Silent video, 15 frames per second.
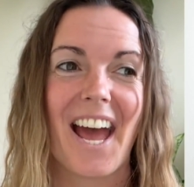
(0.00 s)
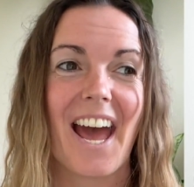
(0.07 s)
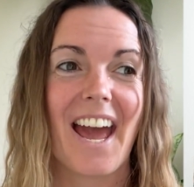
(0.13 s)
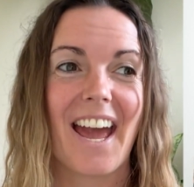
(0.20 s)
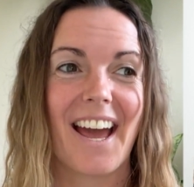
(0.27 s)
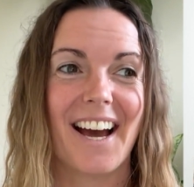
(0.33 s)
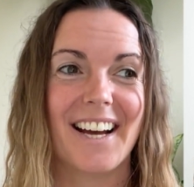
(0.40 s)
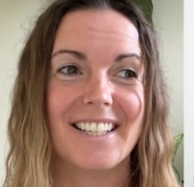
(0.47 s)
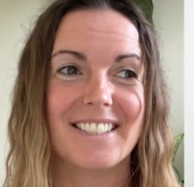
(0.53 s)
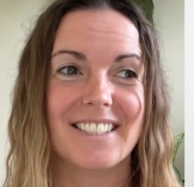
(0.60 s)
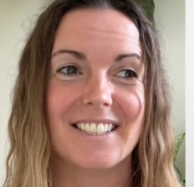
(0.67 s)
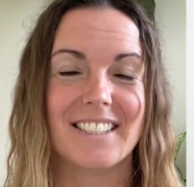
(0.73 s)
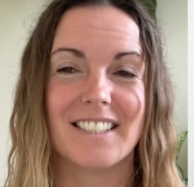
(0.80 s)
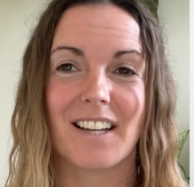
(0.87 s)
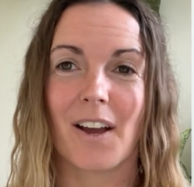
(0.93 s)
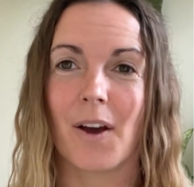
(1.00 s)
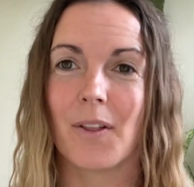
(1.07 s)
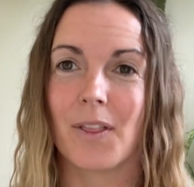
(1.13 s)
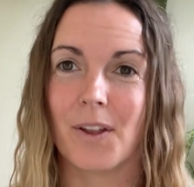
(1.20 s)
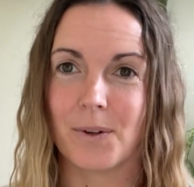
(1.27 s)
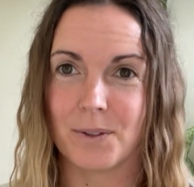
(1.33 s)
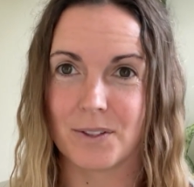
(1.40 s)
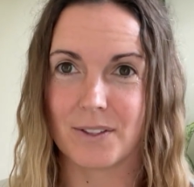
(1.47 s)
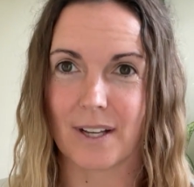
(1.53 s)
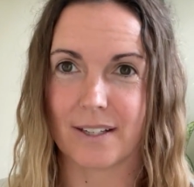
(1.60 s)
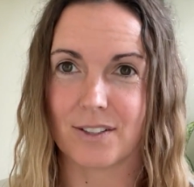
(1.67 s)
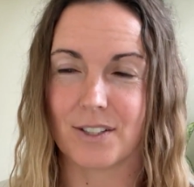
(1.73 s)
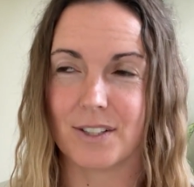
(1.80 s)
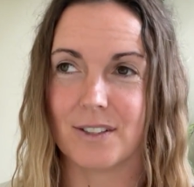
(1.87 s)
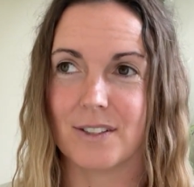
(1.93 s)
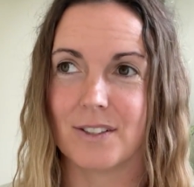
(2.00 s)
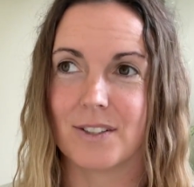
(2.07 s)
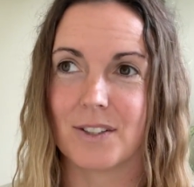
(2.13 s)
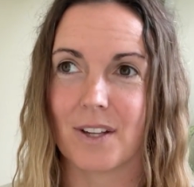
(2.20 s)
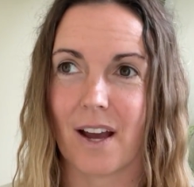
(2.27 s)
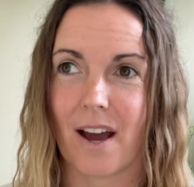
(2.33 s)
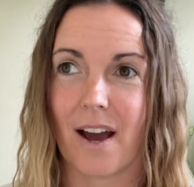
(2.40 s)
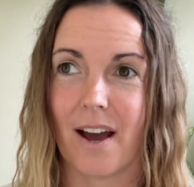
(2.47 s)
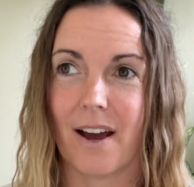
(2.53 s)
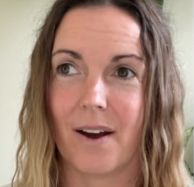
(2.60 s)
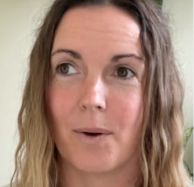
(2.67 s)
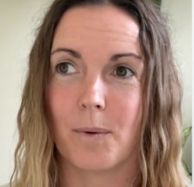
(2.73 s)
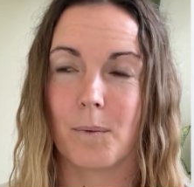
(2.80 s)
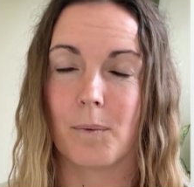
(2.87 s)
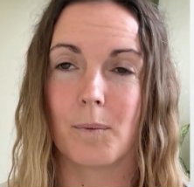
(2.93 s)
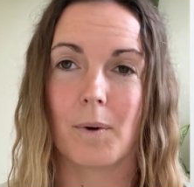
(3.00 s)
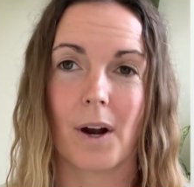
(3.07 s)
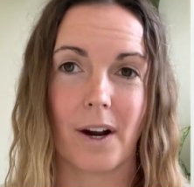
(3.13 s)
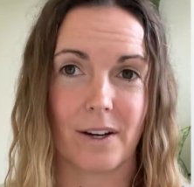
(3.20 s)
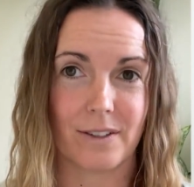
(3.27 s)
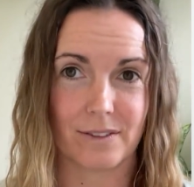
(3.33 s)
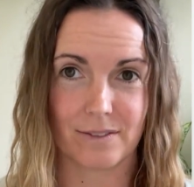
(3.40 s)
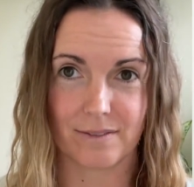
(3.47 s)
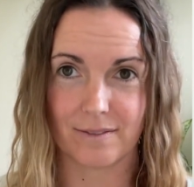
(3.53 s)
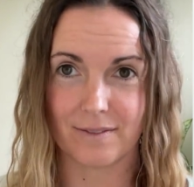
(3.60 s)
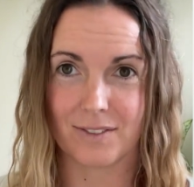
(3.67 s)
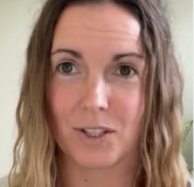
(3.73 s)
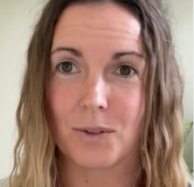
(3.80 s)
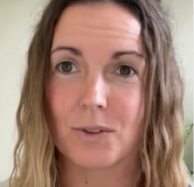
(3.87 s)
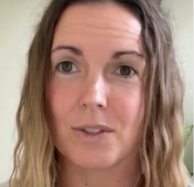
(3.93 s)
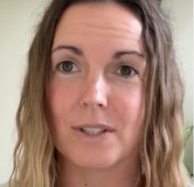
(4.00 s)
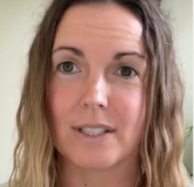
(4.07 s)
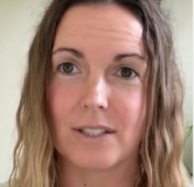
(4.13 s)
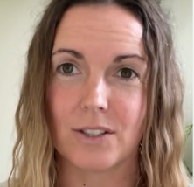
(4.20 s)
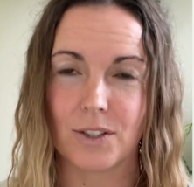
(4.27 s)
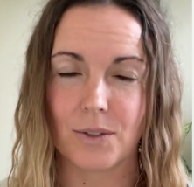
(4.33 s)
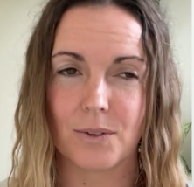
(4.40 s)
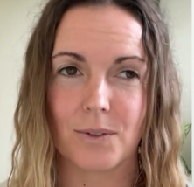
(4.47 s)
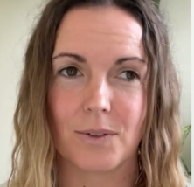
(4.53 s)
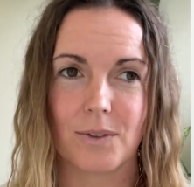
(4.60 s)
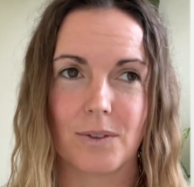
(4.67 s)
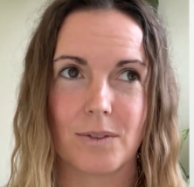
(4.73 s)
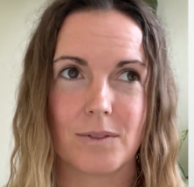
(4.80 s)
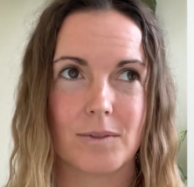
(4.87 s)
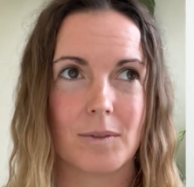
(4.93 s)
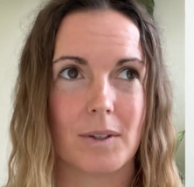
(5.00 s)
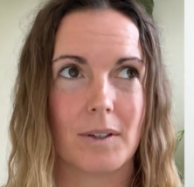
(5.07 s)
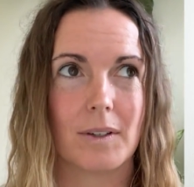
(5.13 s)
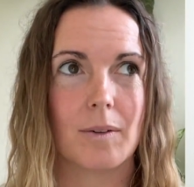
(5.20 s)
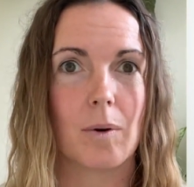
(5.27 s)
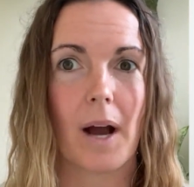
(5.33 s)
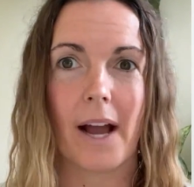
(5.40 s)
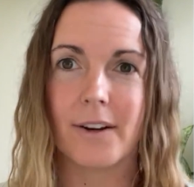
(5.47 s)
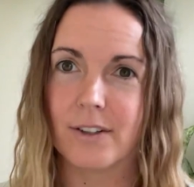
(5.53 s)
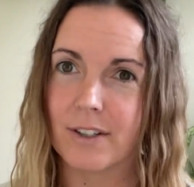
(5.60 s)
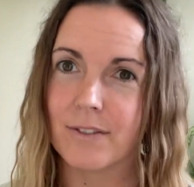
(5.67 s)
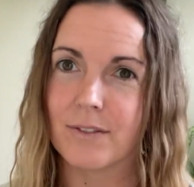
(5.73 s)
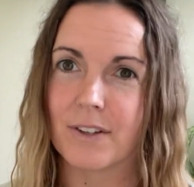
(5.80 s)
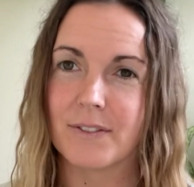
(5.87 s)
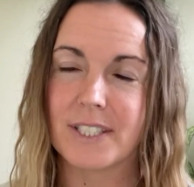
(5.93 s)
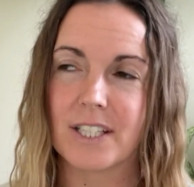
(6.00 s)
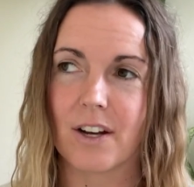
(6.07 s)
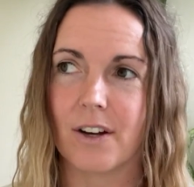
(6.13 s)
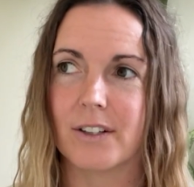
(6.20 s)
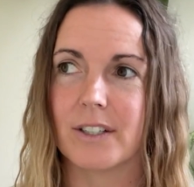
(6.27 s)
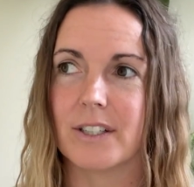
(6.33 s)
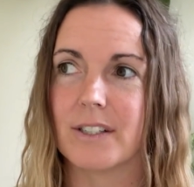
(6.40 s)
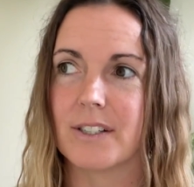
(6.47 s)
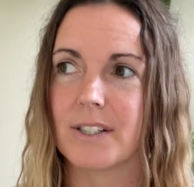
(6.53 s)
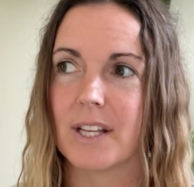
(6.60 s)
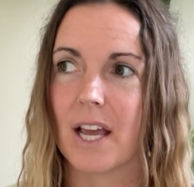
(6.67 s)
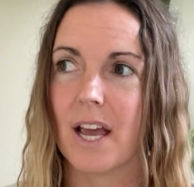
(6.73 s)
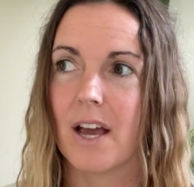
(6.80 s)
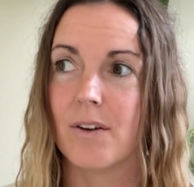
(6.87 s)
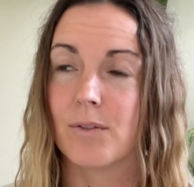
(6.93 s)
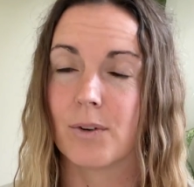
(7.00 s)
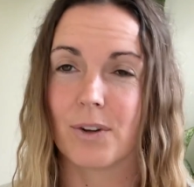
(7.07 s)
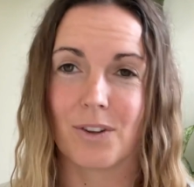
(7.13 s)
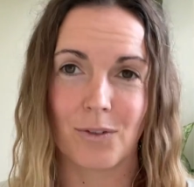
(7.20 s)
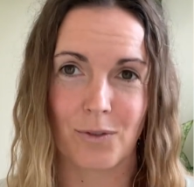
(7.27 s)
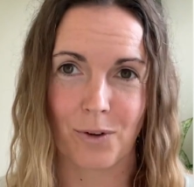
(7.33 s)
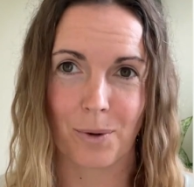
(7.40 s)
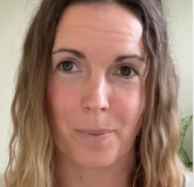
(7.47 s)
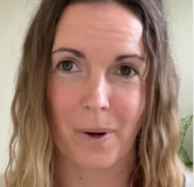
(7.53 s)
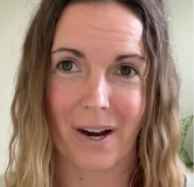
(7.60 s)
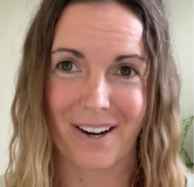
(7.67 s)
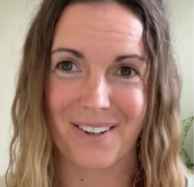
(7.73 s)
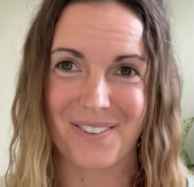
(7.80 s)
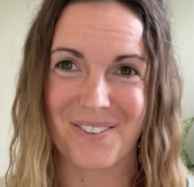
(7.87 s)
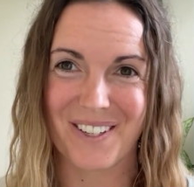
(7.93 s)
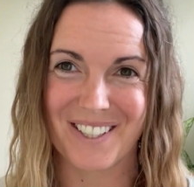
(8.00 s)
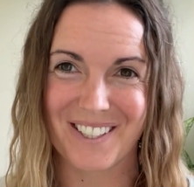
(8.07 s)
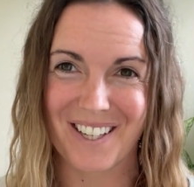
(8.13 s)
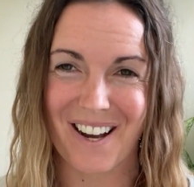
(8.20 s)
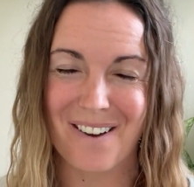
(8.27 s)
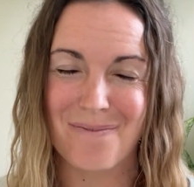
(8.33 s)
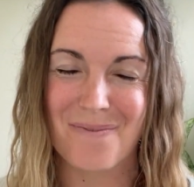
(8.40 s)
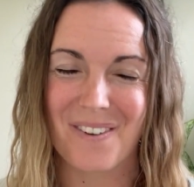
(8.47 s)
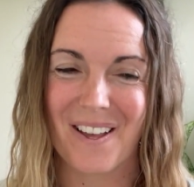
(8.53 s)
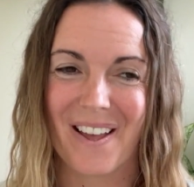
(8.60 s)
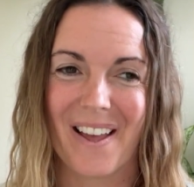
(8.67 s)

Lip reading: And those sessions are usually $150 for the 4-part workshop.